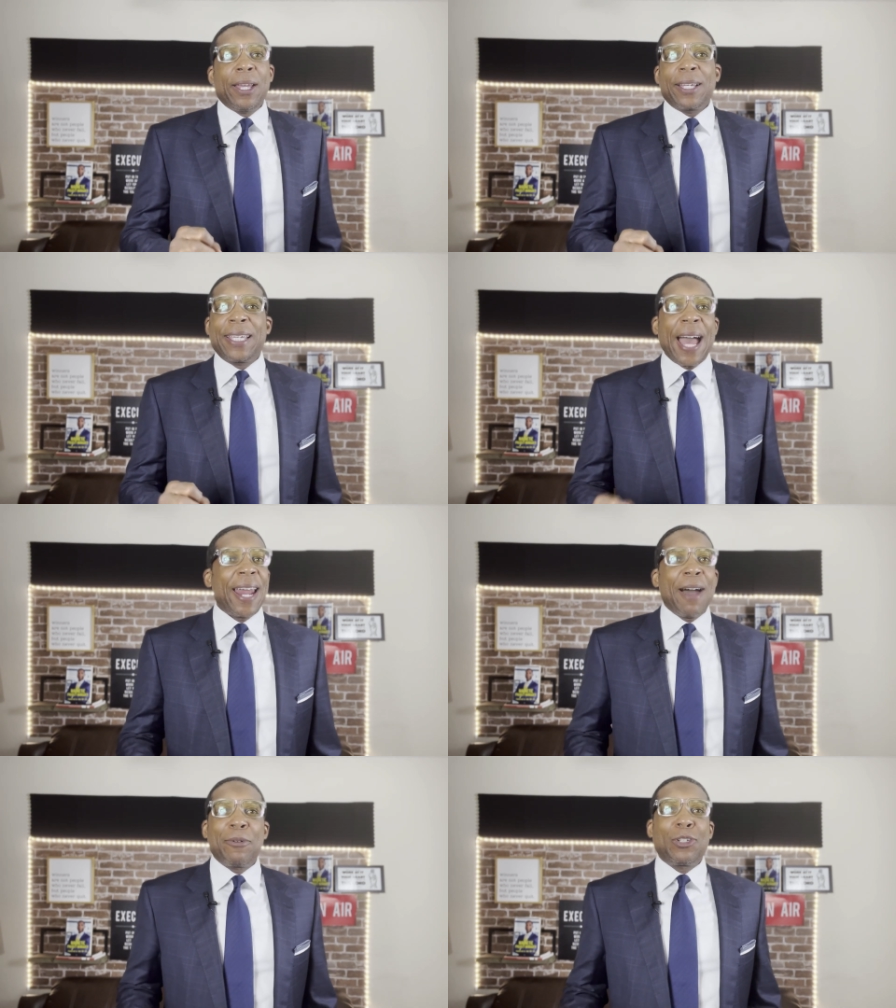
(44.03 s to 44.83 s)
got
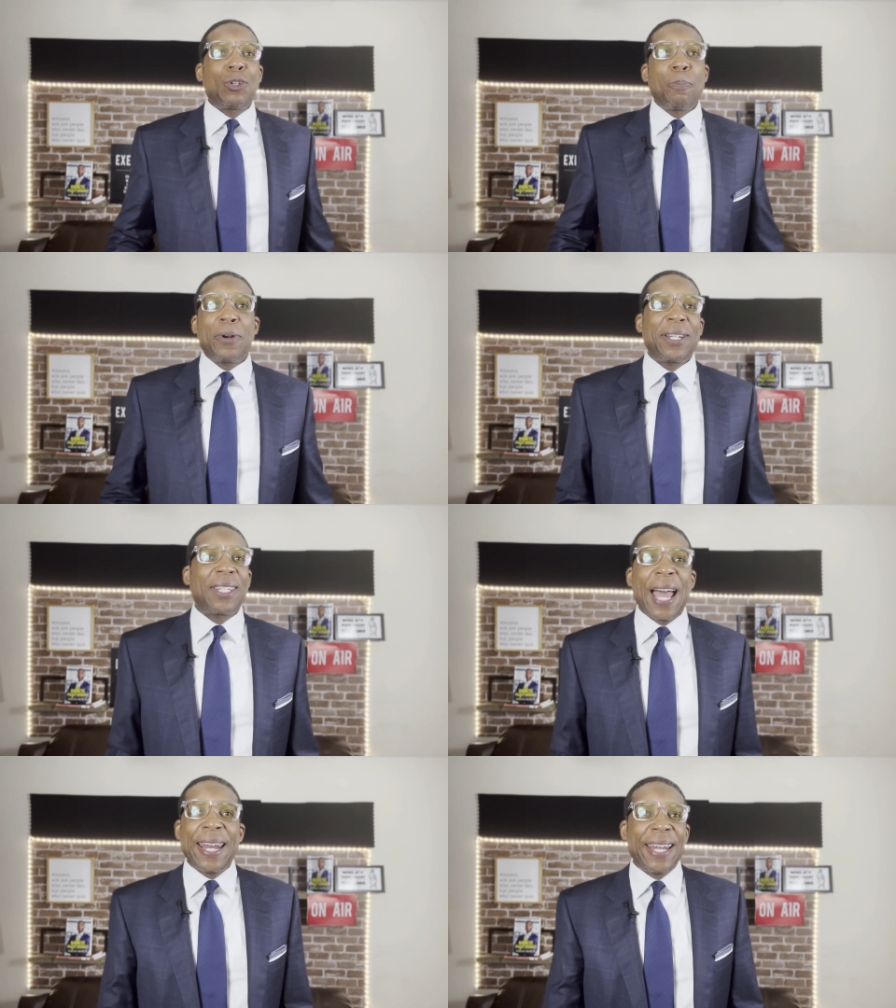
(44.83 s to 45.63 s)
I was super
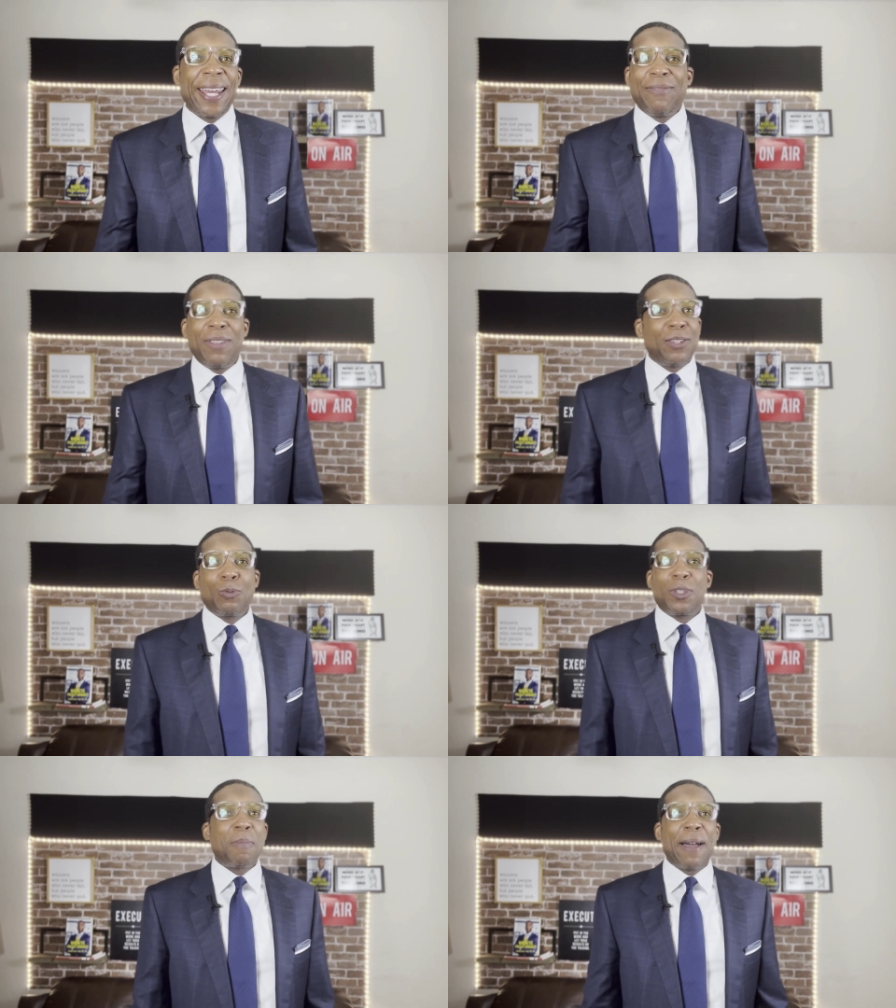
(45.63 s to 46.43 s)
excited and this
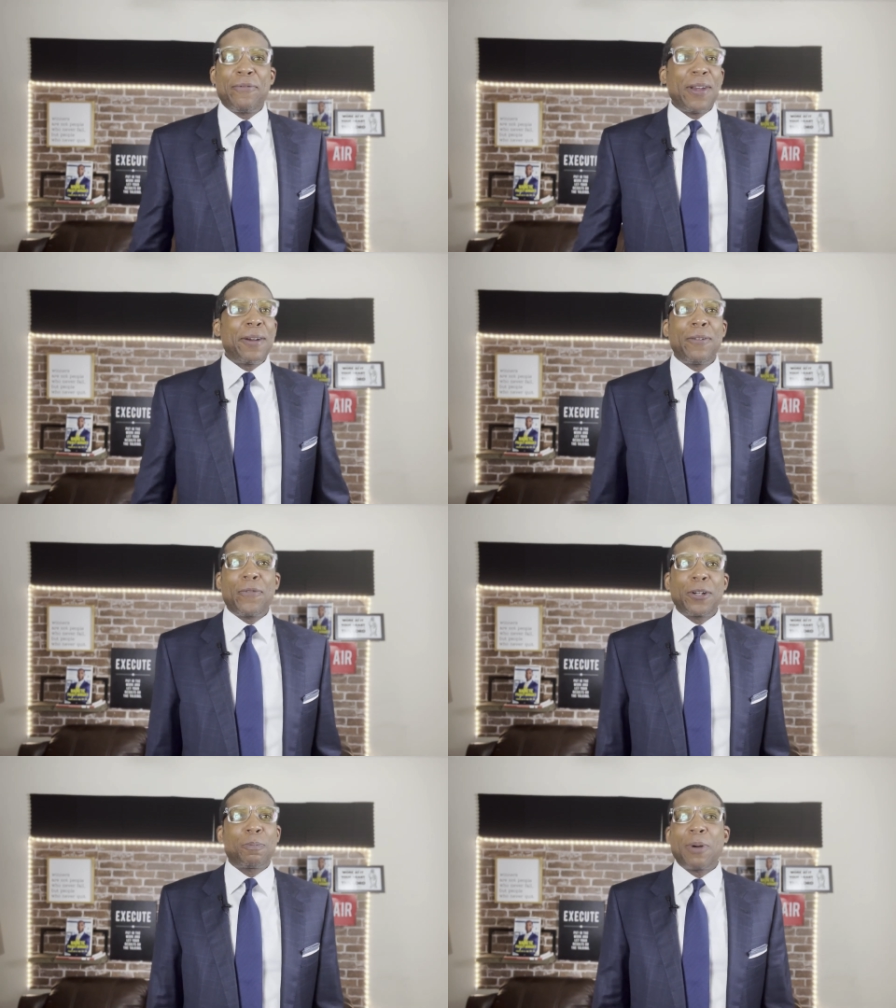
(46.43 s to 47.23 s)
was my very
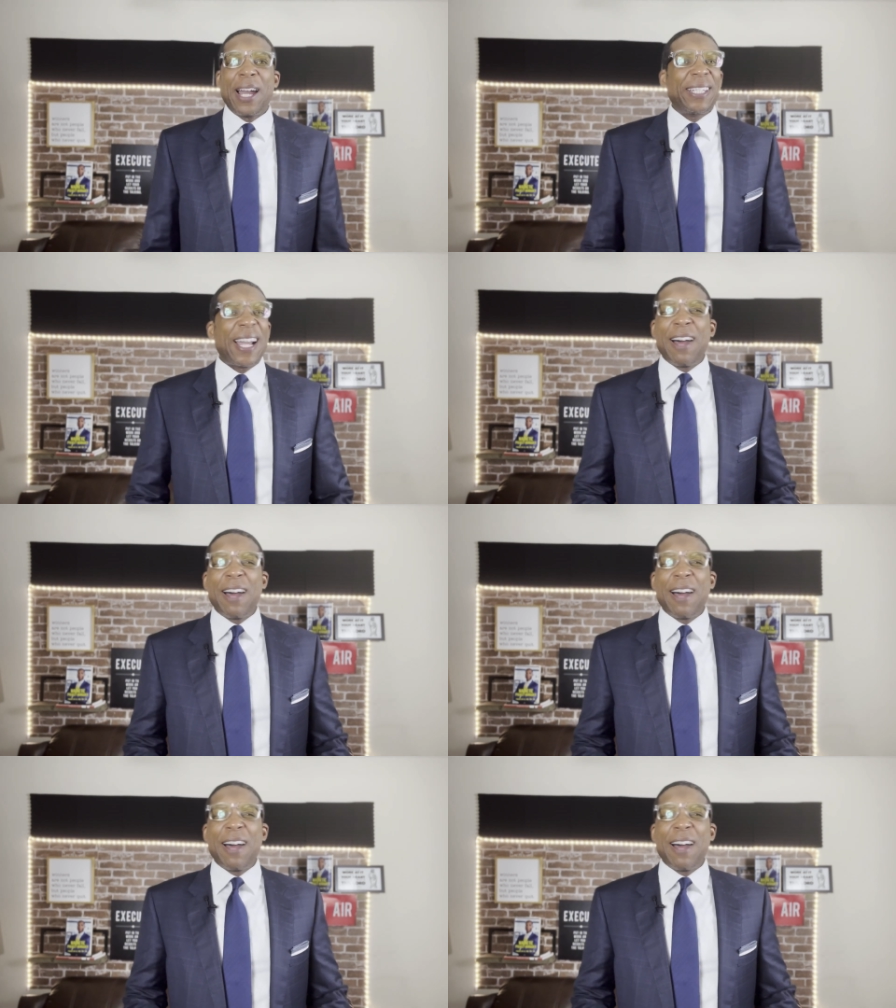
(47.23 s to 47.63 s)
first project.